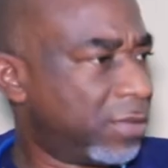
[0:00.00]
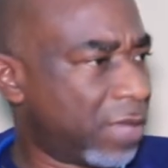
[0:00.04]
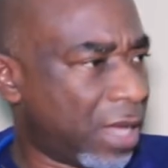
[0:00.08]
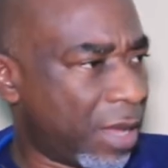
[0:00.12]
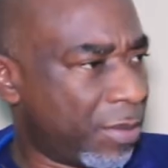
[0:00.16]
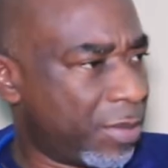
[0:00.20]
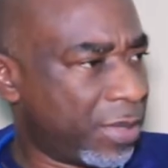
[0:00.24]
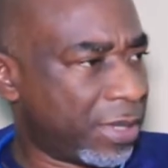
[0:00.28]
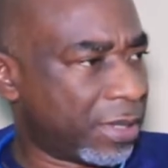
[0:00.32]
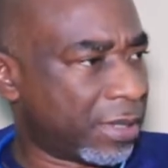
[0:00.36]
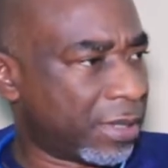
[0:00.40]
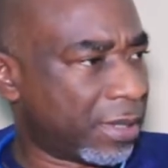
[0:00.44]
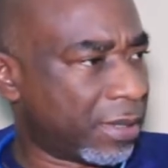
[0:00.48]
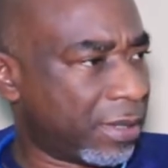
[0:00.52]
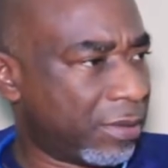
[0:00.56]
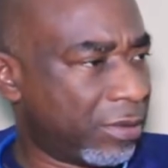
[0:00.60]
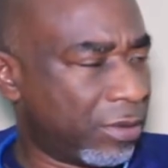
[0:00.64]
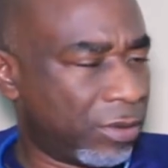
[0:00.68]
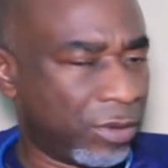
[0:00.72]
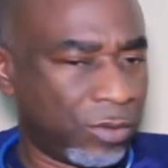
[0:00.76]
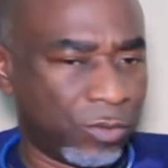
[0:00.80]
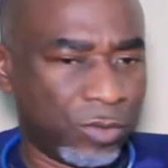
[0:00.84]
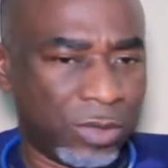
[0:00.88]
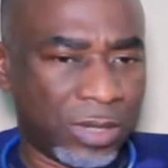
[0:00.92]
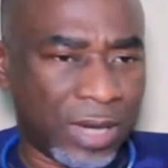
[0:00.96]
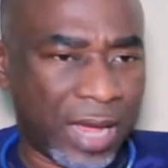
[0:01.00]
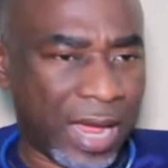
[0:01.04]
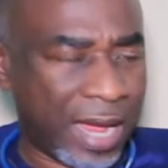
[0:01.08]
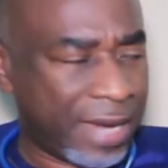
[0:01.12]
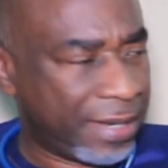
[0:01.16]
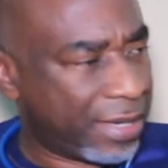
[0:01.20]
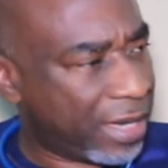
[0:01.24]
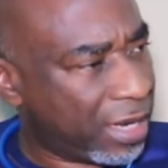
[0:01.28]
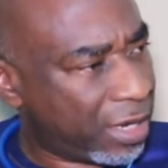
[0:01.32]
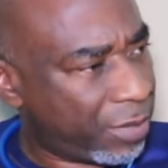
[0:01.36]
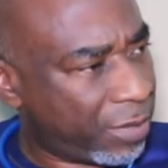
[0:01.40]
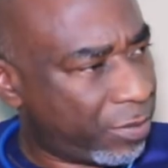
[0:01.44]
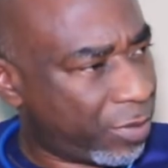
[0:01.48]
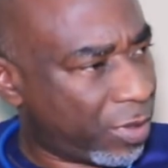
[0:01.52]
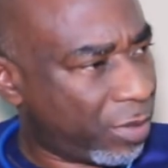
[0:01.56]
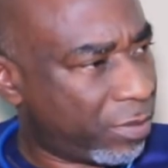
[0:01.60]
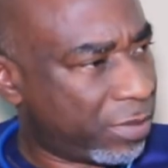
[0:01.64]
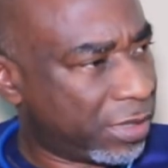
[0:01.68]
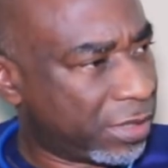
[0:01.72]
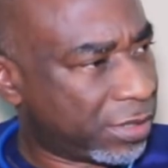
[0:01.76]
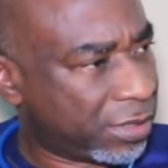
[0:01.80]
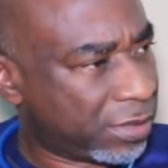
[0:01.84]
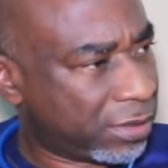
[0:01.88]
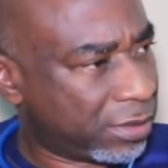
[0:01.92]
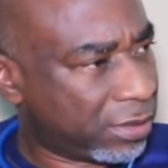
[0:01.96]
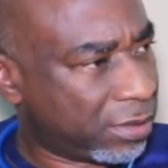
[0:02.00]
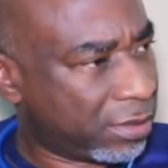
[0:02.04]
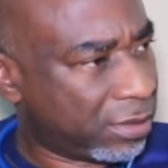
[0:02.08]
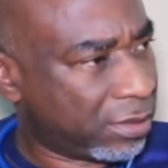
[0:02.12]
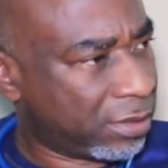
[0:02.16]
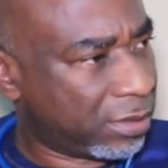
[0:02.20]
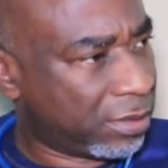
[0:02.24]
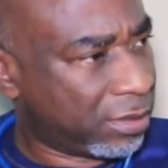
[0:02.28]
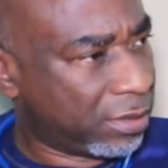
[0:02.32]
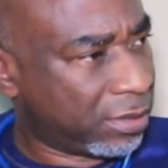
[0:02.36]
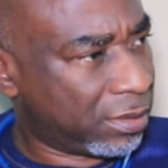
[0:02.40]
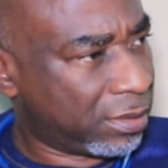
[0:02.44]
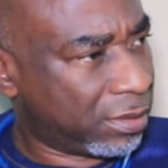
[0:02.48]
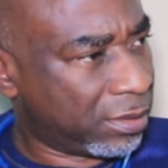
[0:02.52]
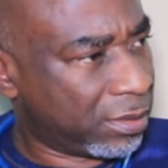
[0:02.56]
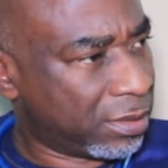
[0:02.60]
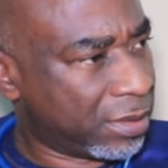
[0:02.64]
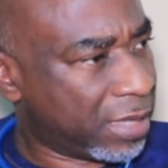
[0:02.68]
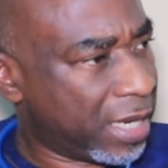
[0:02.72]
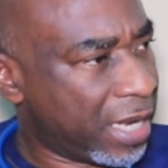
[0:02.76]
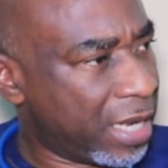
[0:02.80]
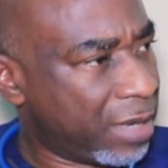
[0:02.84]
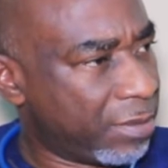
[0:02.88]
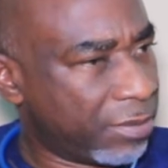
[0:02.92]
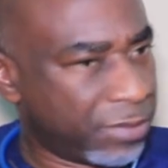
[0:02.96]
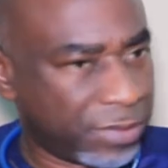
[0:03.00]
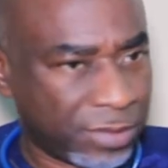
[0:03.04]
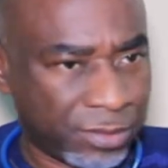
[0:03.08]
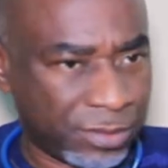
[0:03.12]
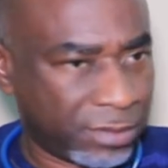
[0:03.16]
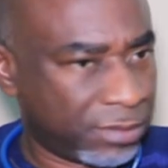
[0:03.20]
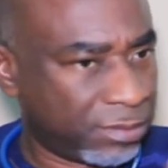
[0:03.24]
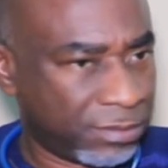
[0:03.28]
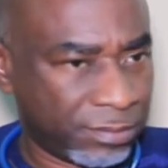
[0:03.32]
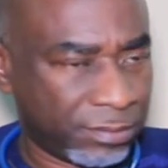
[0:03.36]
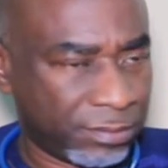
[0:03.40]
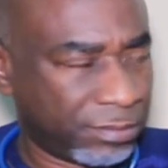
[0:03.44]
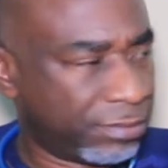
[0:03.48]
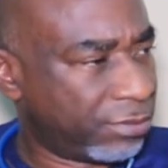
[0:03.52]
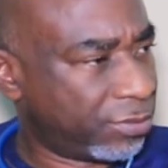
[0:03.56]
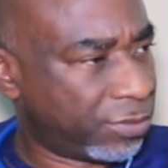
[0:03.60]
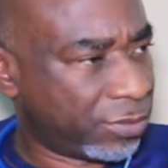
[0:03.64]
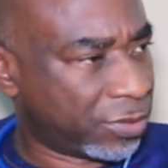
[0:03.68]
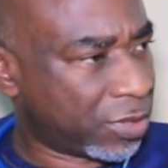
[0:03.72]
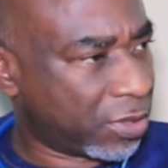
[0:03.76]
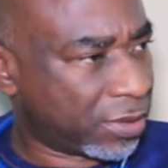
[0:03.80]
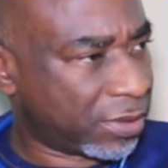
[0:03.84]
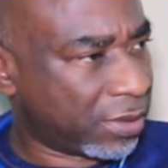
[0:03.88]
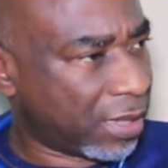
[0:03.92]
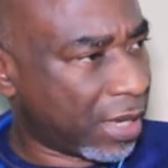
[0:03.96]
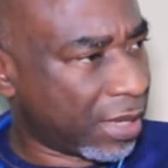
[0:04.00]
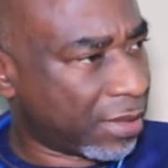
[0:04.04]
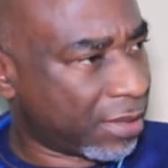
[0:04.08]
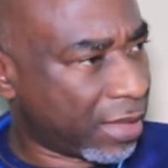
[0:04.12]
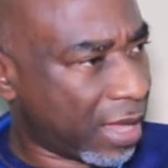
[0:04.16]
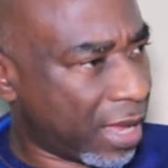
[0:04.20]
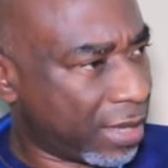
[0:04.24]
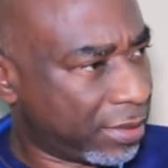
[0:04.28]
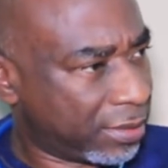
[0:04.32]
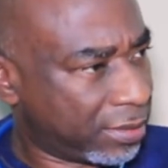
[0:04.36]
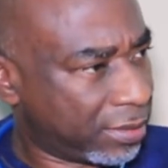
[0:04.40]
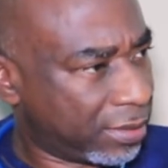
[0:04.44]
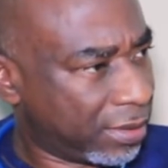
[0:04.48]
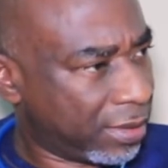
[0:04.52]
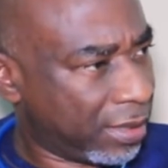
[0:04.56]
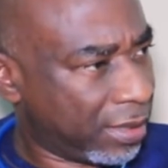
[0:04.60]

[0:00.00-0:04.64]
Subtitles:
I mean, will INEC publish names just like that?